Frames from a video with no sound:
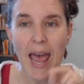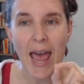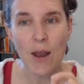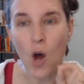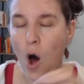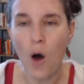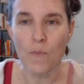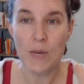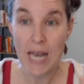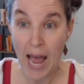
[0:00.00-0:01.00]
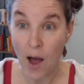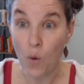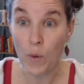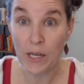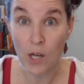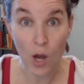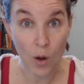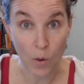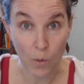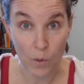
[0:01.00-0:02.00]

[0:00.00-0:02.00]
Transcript: And now we know